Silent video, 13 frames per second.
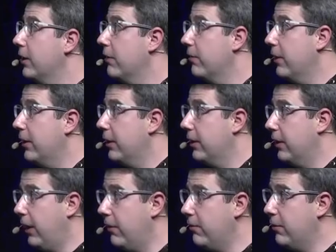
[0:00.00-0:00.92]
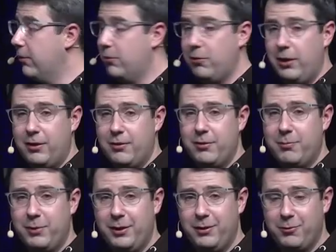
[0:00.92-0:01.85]
gives like 100 or 200
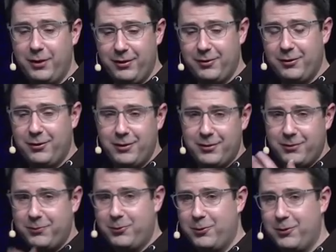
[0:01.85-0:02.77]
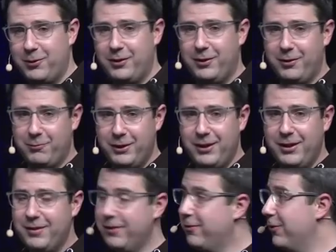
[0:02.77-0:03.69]
million US dollars for uh,
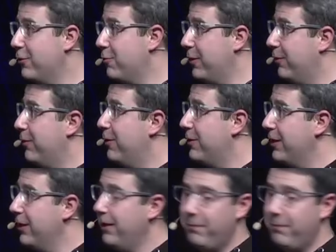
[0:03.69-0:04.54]
realizing such research,